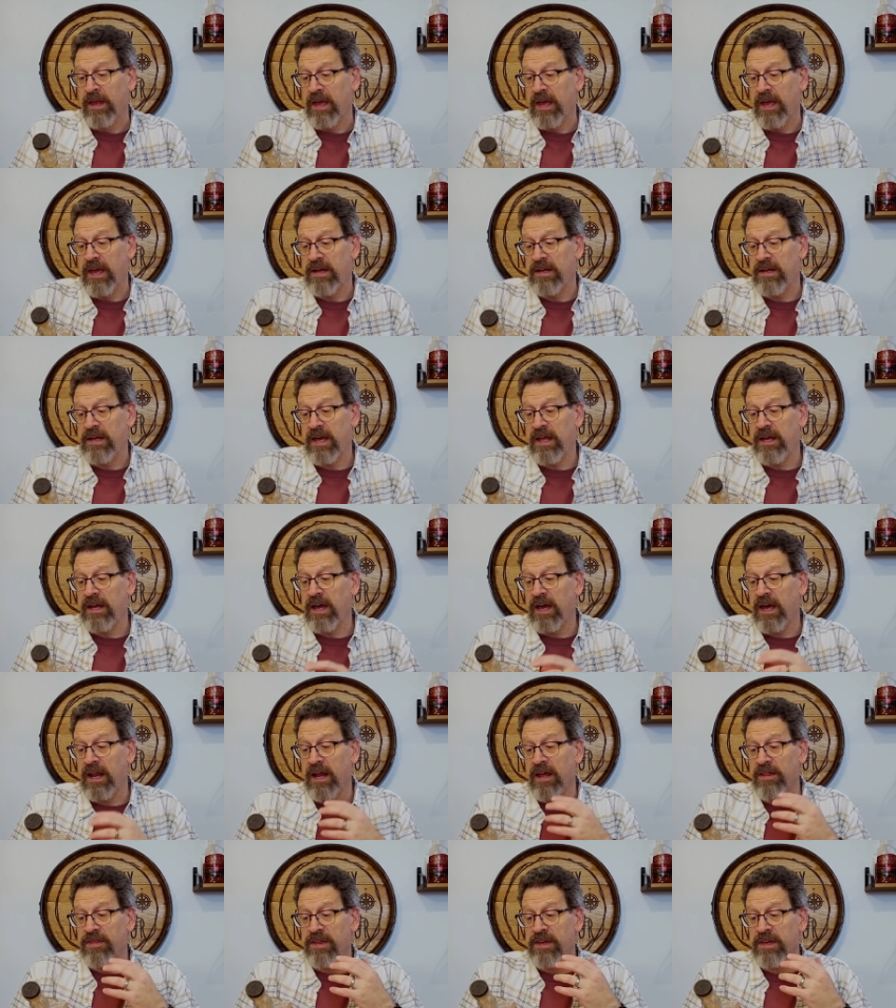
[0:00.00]
And and
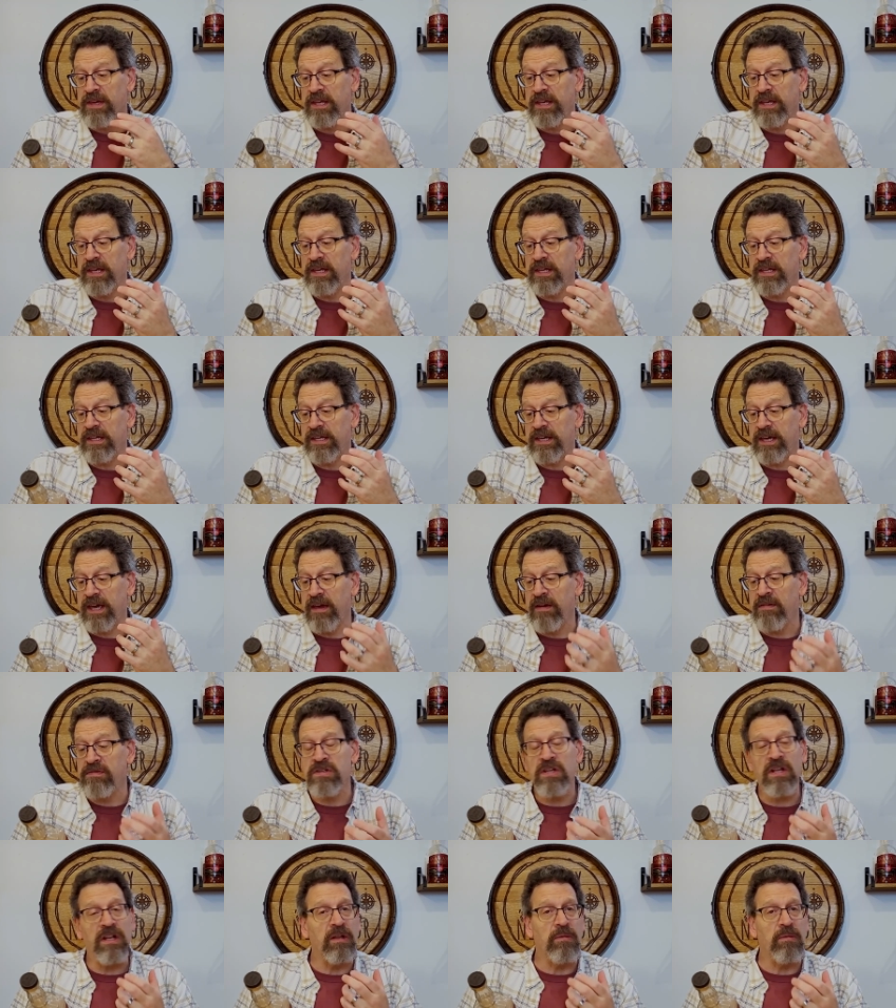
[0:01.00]
and I think it, it gives it a